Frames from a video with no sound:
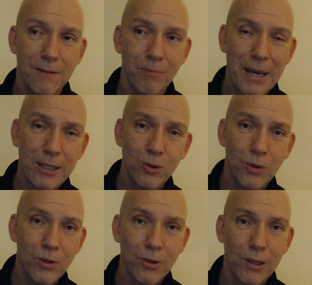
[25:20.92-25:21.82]
Pass to
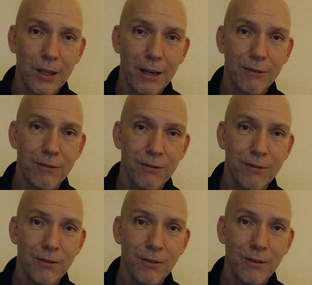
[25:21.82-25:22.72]
eternal life,
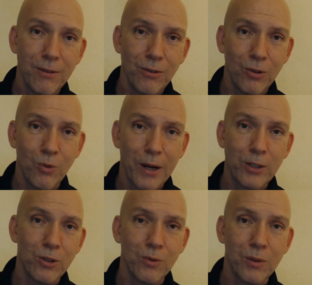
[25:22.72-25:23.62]
you
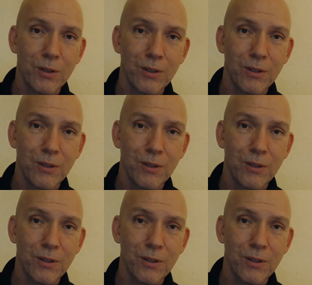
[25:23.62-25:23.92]
righteous one.